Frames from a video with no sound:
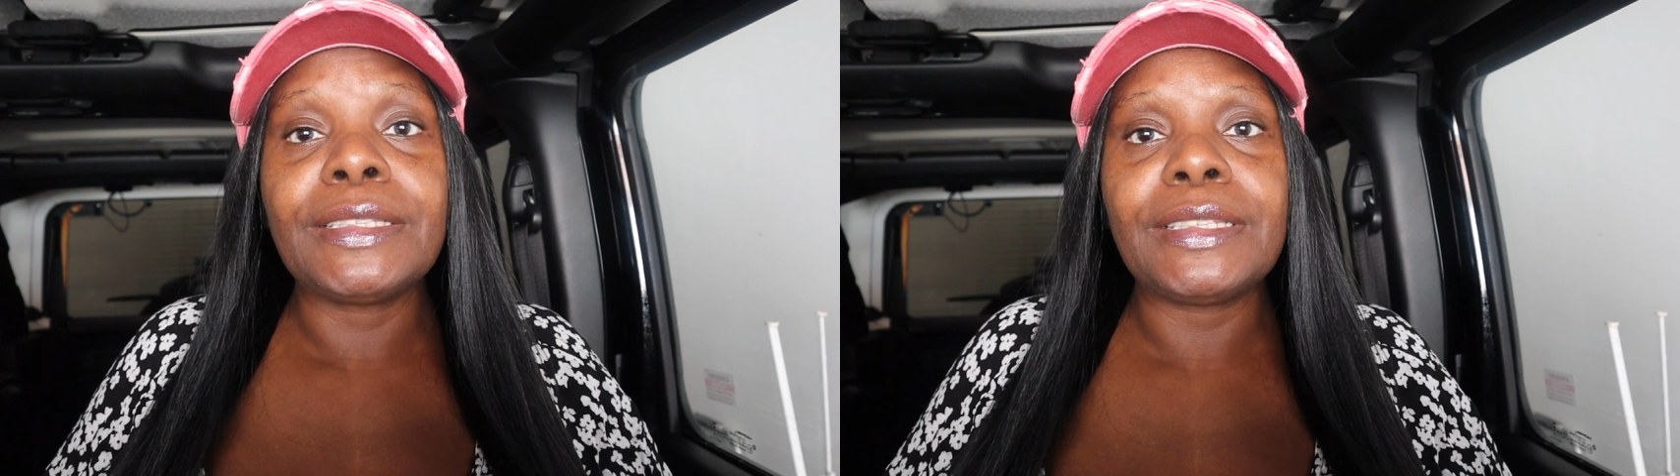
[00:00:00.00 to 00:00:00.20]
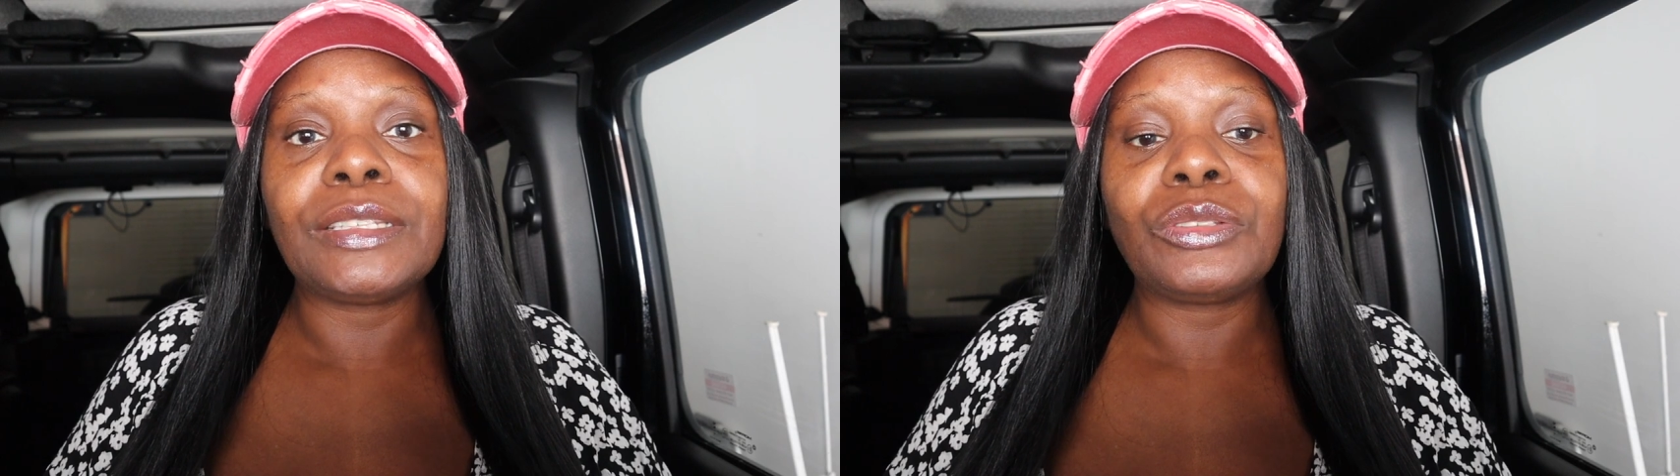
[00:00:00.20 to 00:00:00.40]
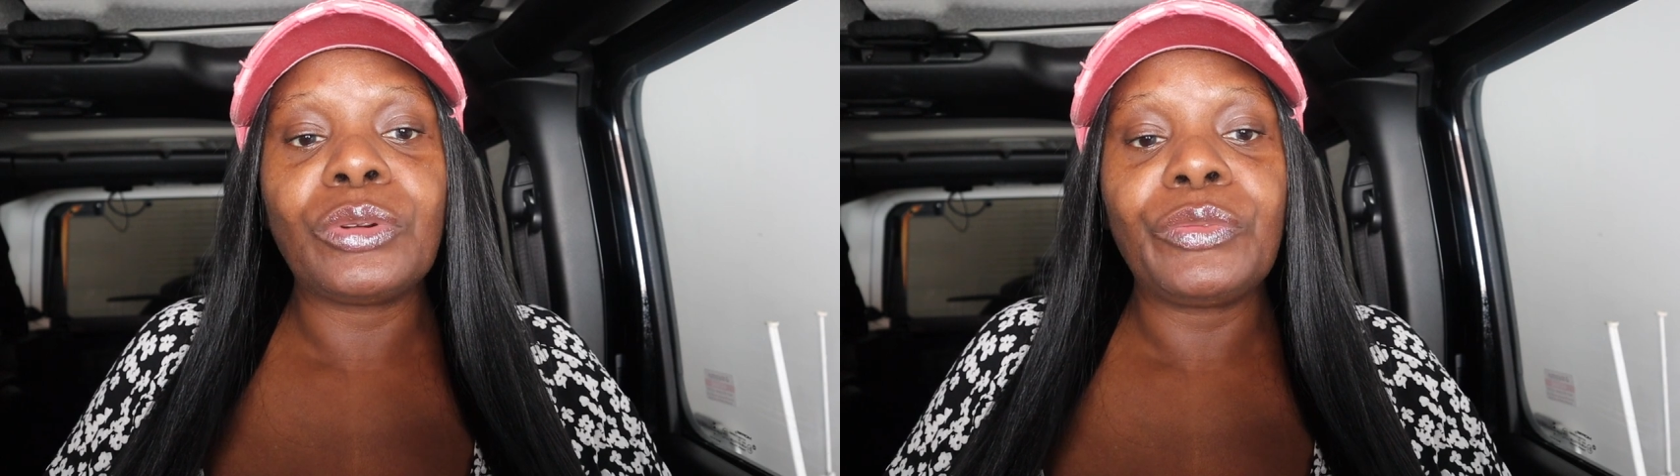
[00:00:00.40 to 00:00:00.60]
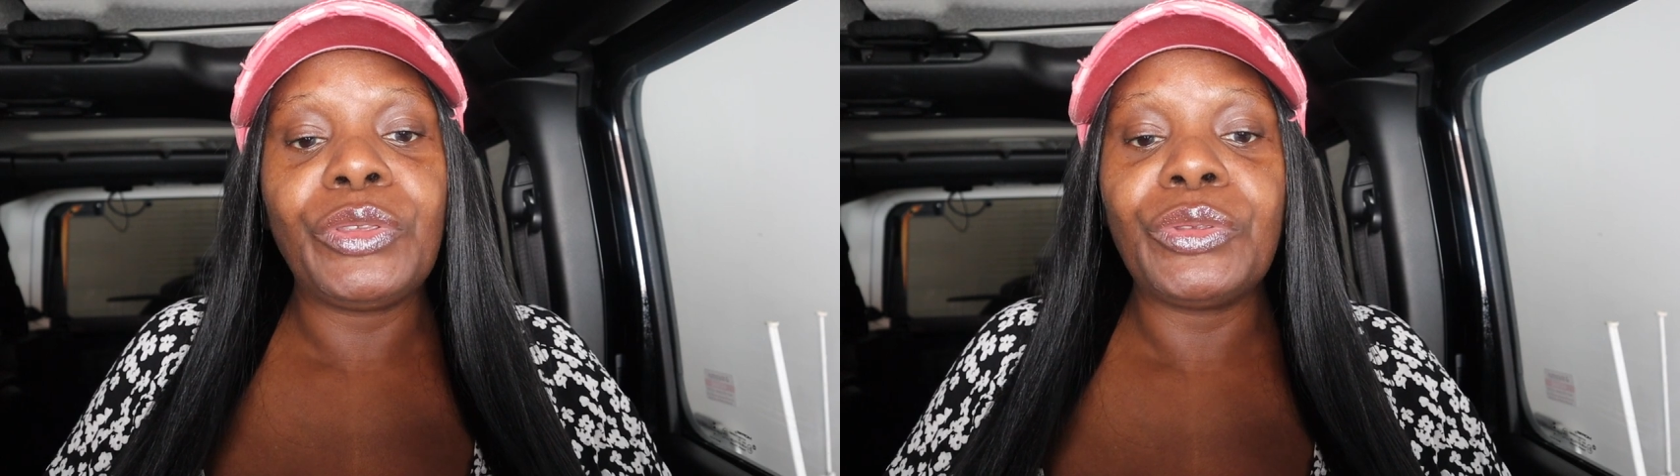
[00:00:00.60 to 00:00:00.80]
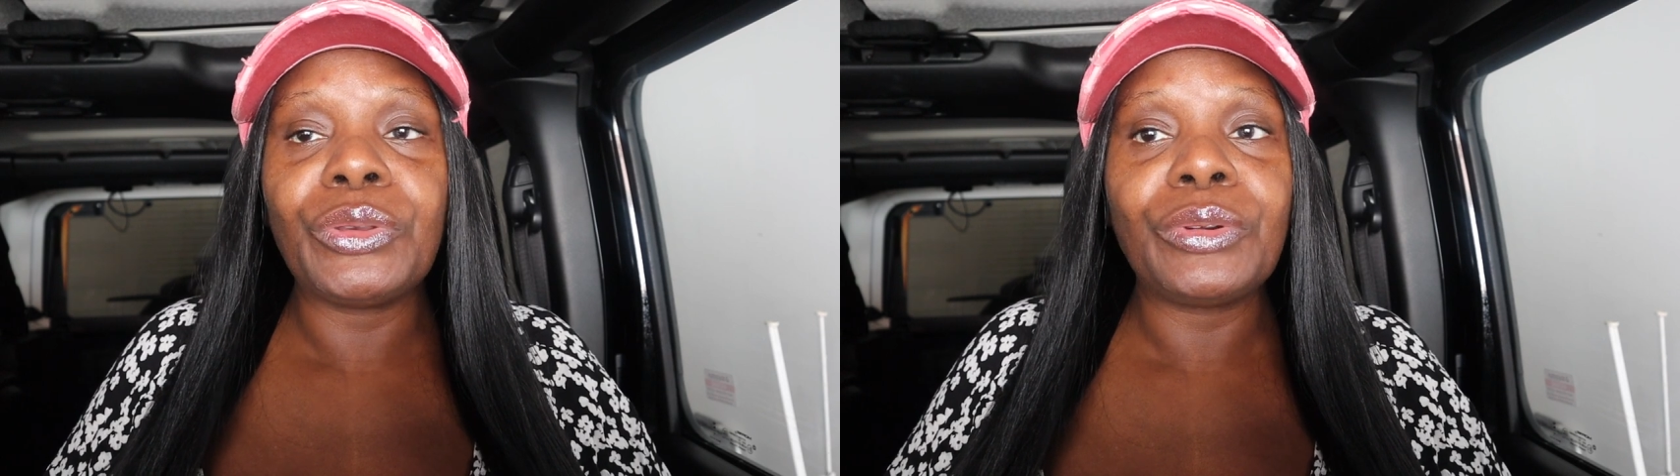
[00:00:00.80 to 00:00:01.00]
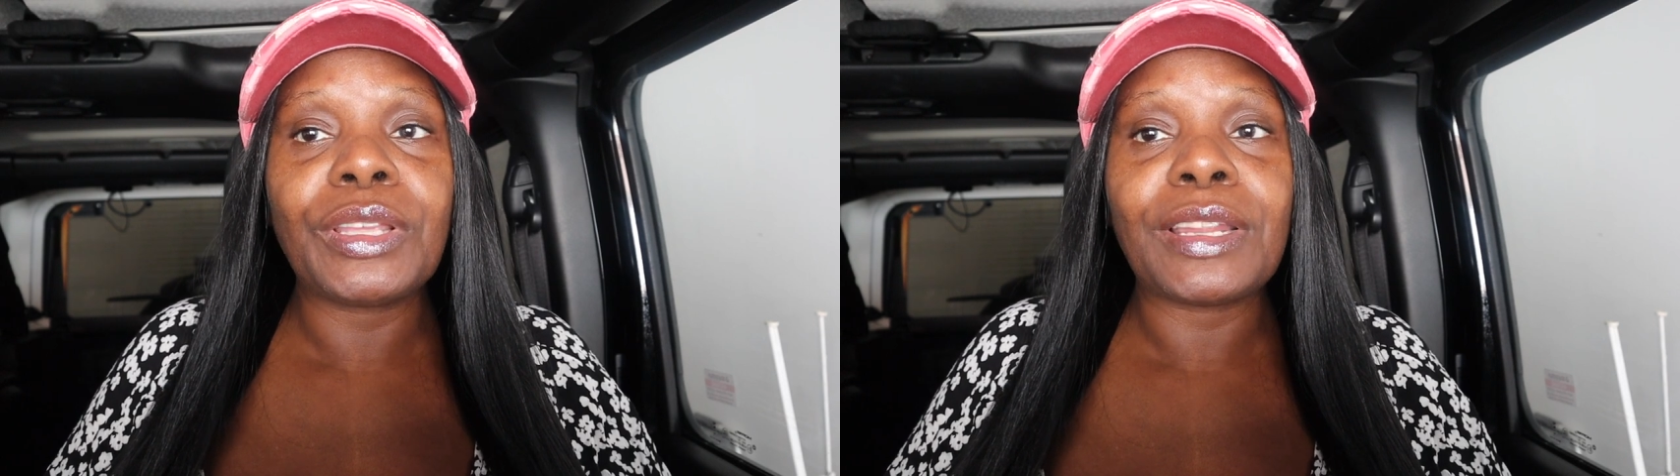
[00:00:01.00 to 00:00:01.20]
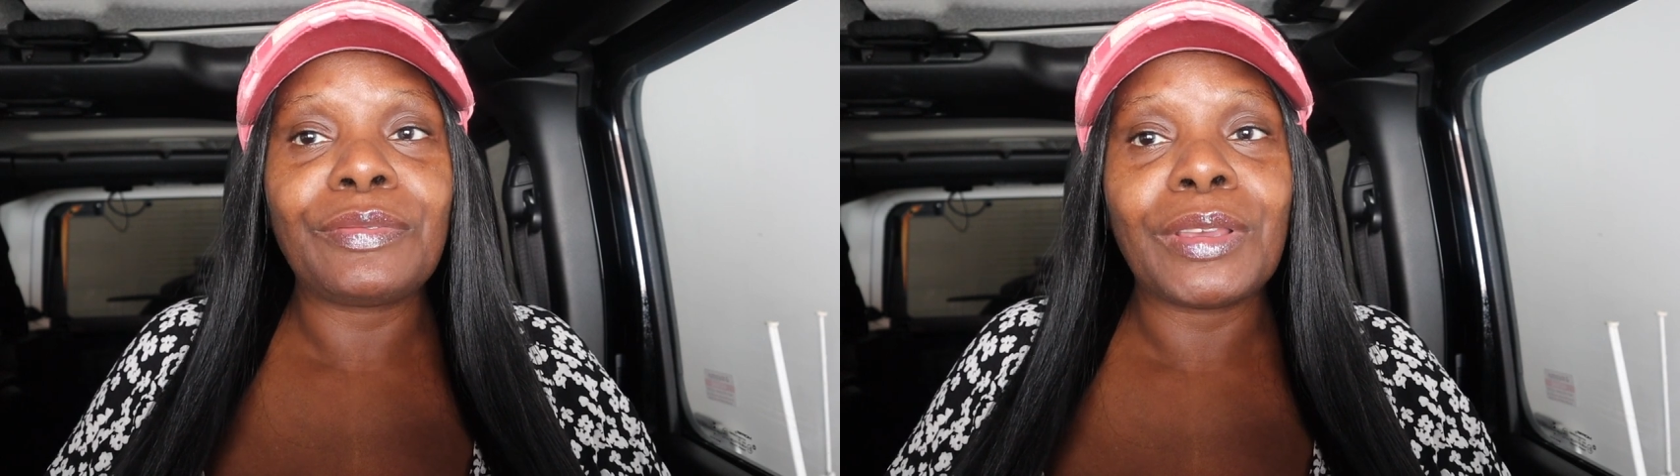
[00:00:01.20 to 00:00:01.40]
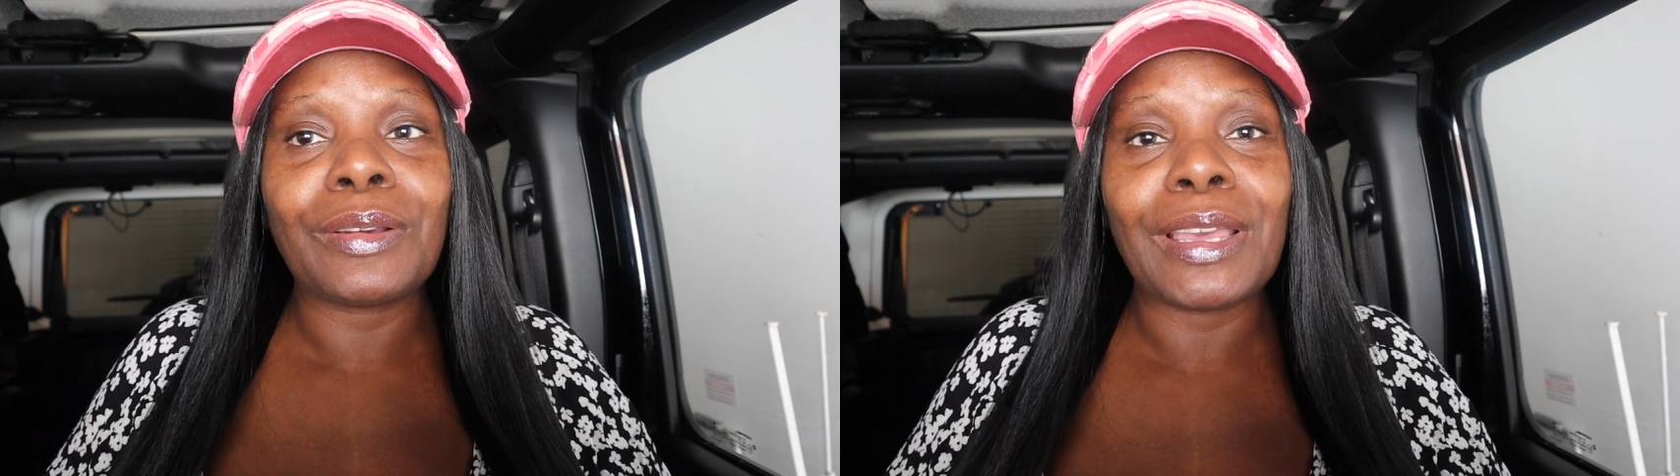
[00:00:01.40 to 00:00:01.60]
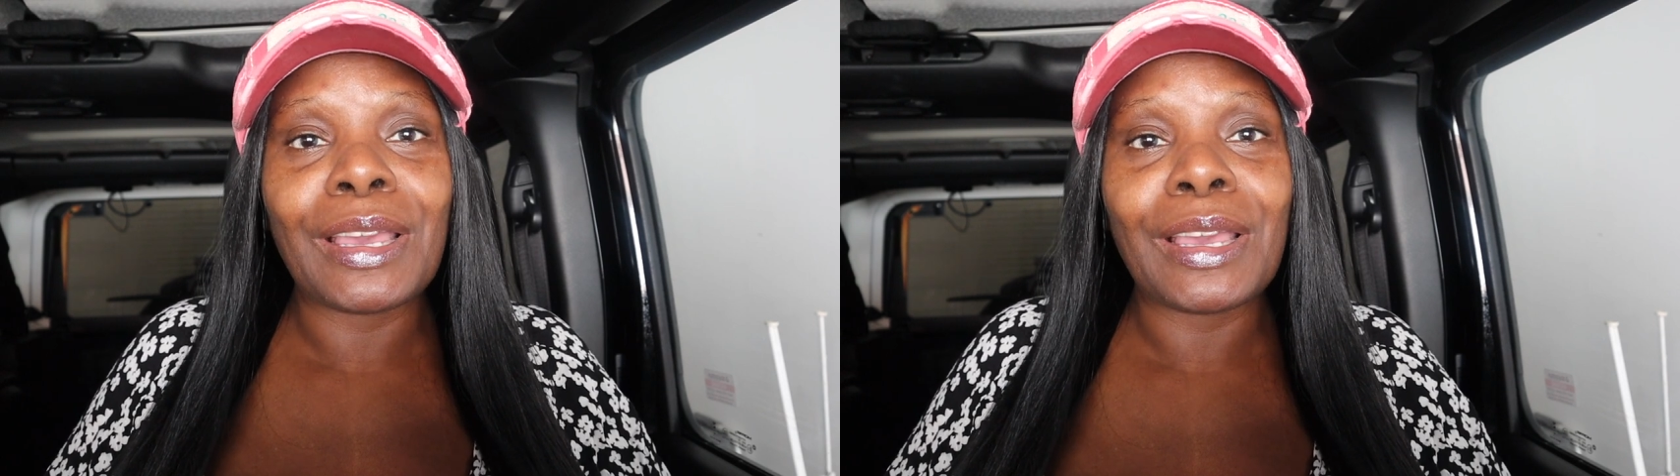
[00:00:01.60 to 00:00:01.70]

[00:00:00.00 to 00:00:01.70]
did do a review and I found